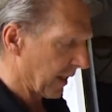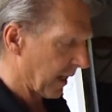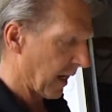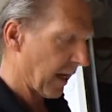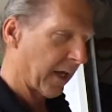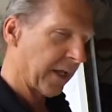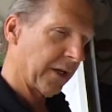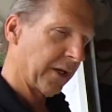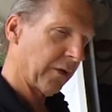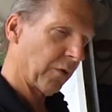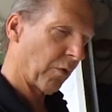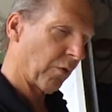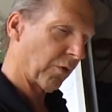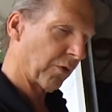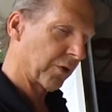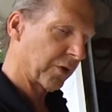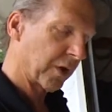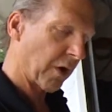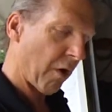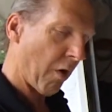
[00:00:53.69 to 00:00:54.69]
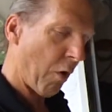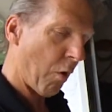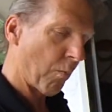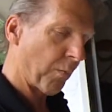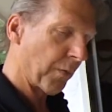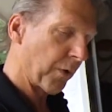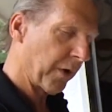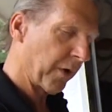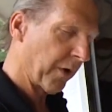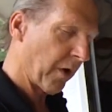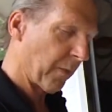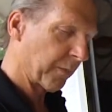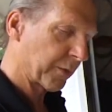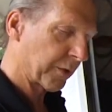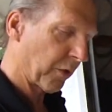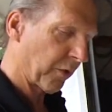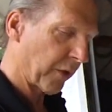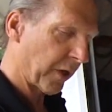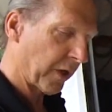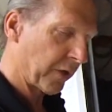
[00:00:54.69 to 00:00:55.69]
And in order to open it up
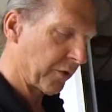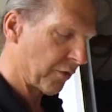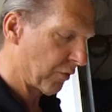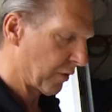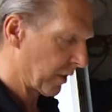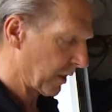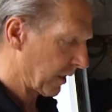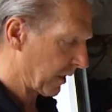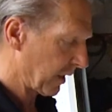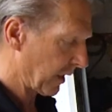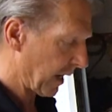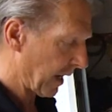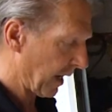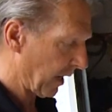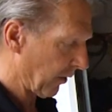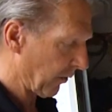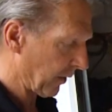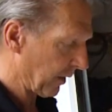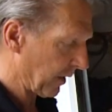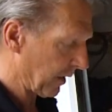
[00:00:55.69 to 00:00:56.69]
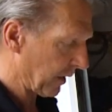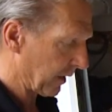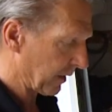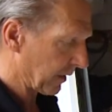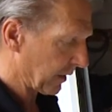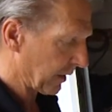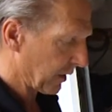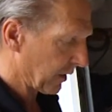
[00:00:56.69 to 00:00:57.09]
so that you can get air in it,